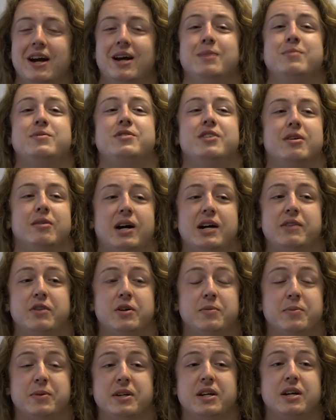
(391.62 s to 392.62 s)
So I've
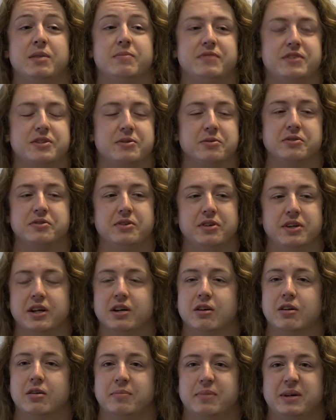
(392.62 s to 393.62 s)
opened up Visual
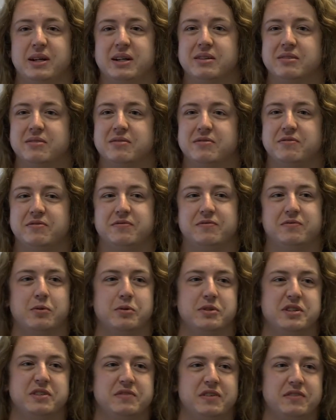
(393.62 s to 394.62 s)
Studio about
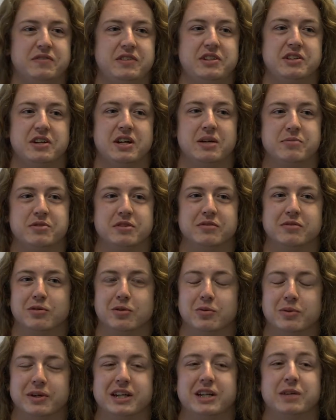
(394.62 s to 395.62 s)
40-50 times over
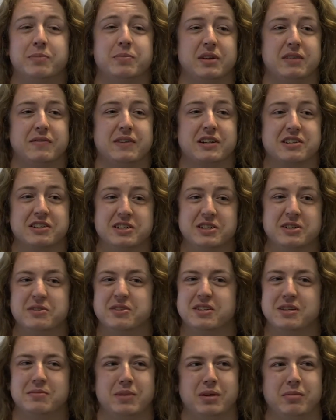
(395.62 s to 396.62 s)
a week, but I've actually
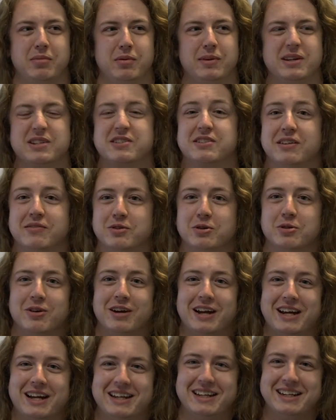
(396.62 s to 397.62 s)
used it maybe about 7 or
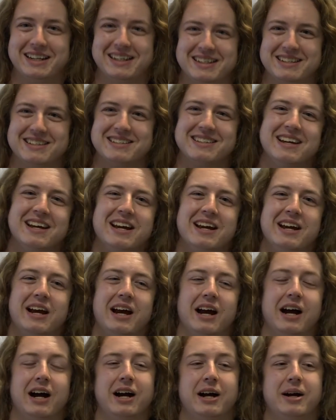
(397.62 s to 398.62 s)
8.
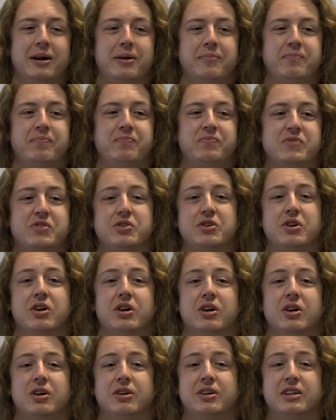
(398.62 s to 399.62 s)

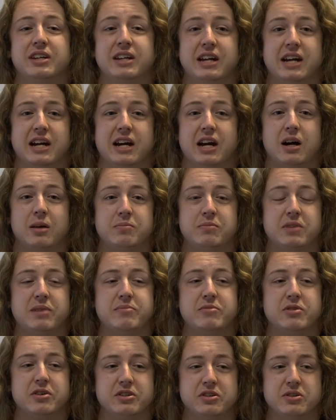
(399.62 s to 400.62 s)
So yeah,
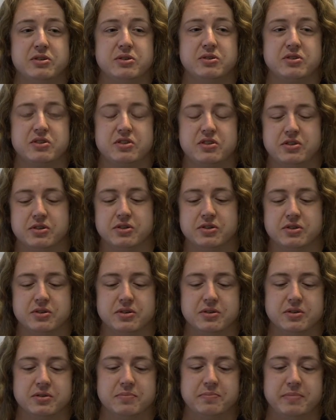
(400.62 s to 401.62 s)
I'm not used
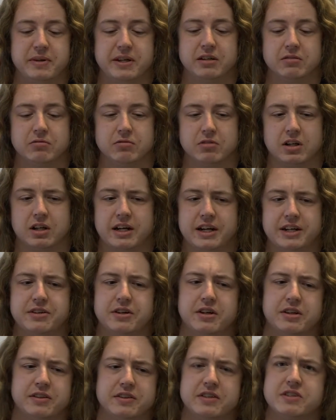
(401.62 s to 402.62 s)
to being relied
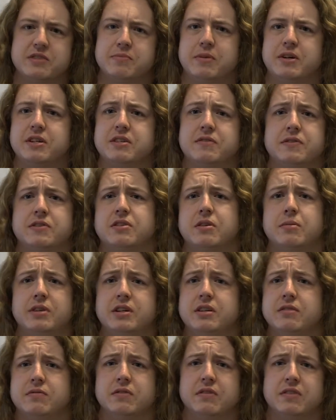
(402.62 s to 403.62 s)
on this much for so many
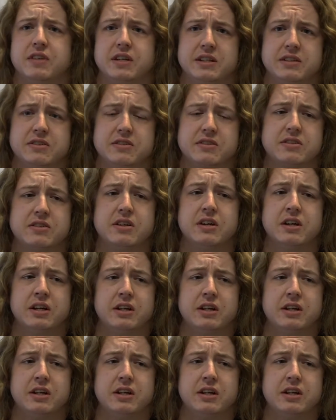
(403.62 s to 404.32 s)
different things.